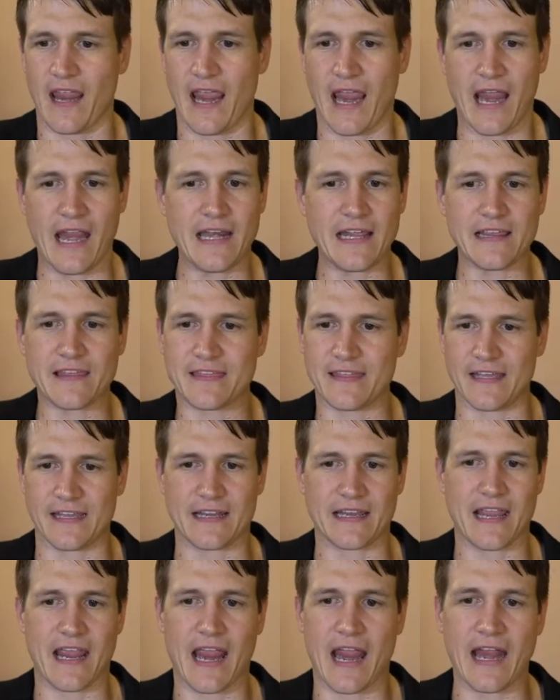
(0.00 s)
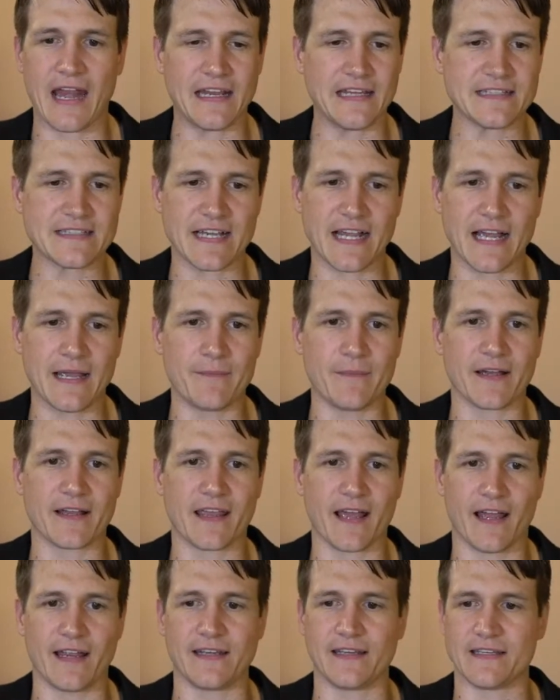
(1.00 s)
Anything, anytime a
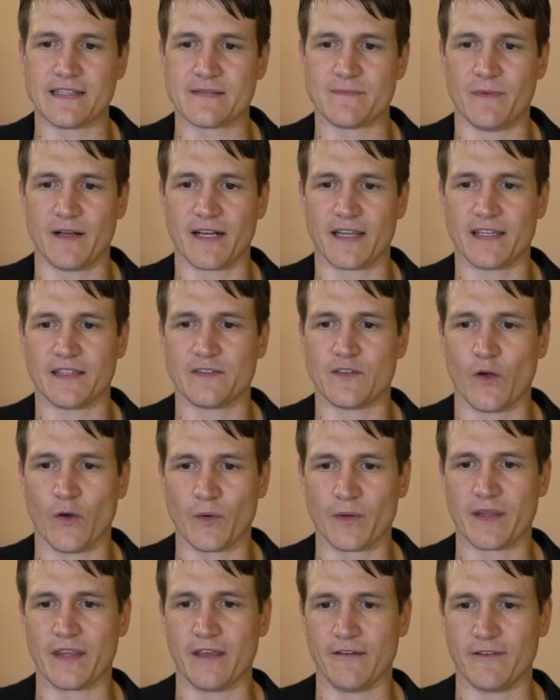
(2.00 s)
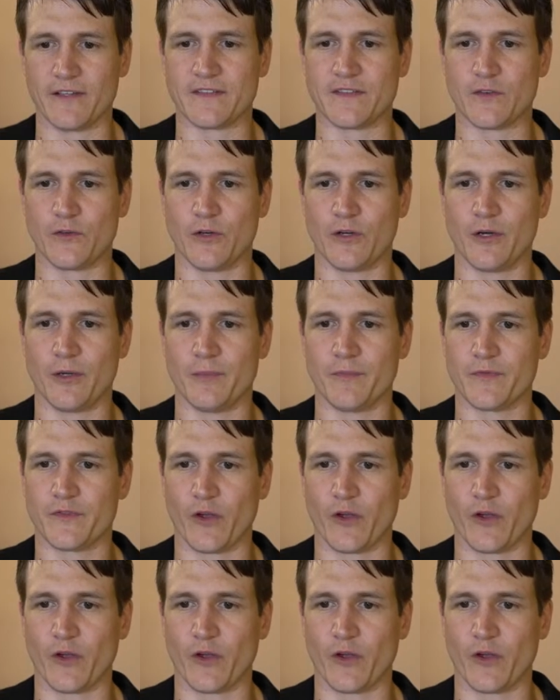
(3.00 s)
guy needs money, don't give it to him.